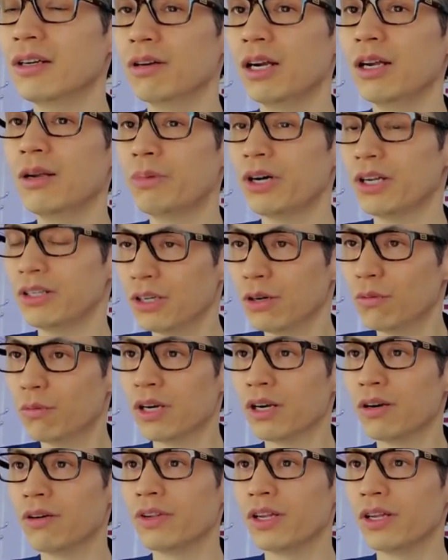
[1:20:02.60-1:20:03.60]
right? But you're
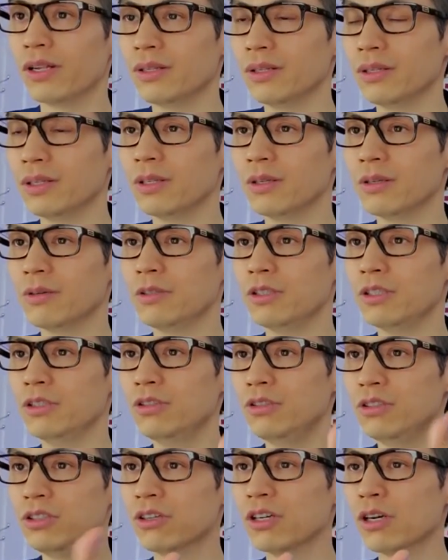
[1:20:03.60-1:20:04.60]
aware of it. You
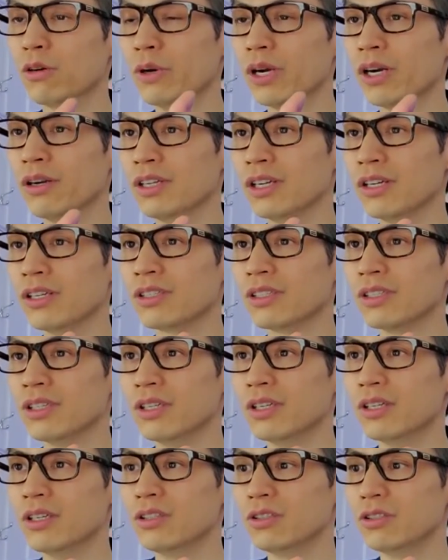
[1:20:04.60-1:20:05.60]
use your awareness
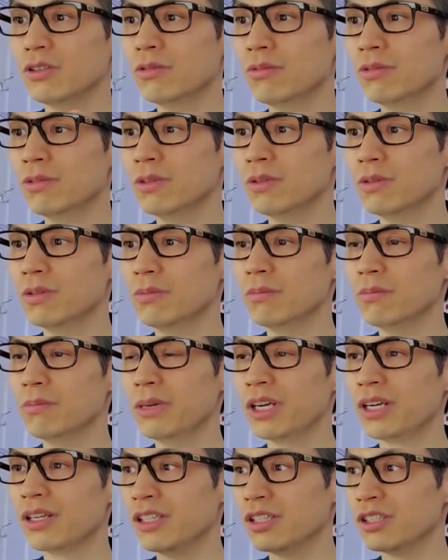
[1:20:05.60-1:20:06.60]
to
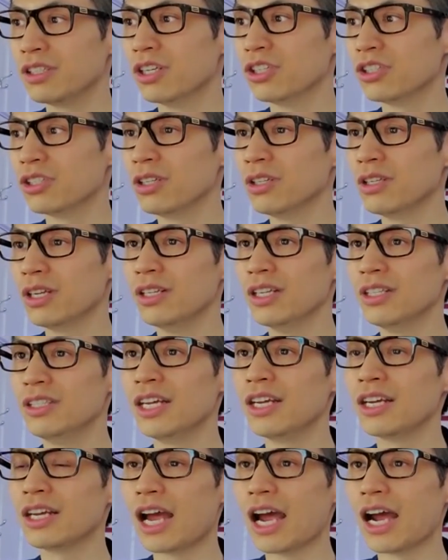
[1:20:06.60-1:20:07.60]
make a decision and then
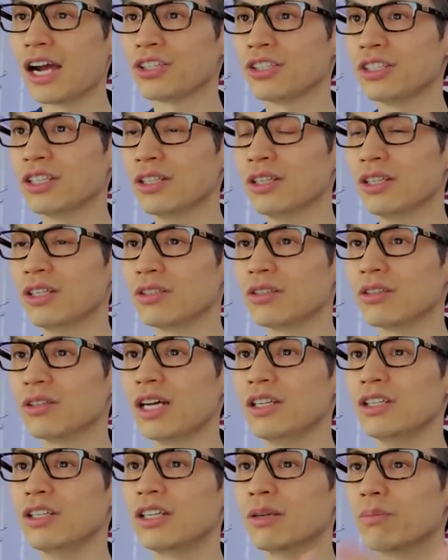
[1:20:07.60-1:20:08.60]
take action so
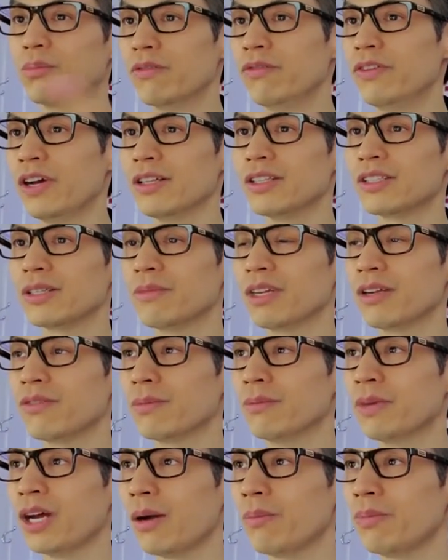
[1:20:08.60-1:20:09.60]
that you can prevent something
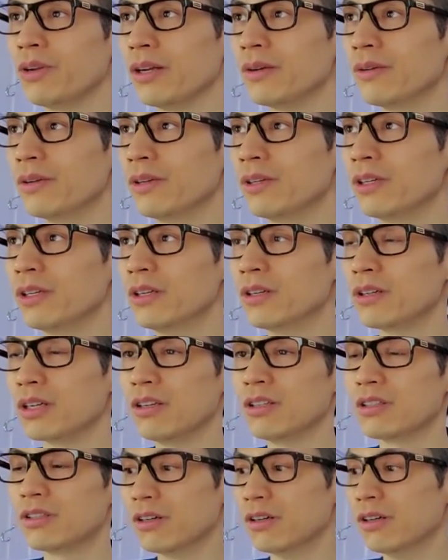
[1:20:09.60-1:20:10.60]
from happening.
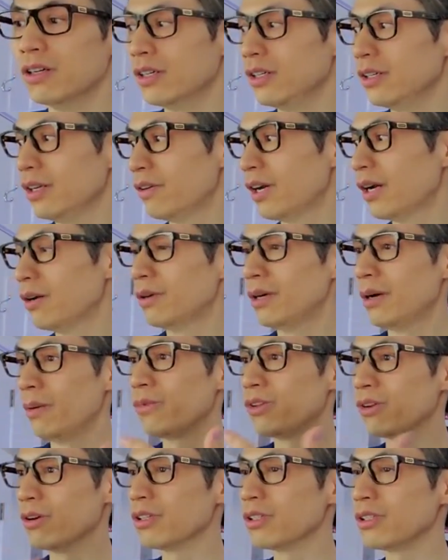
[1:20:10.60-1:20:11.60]
Okay, so if
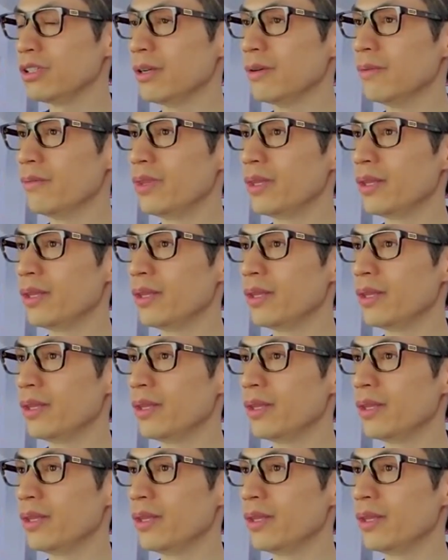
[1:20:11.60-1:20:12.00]
I'm thirsty,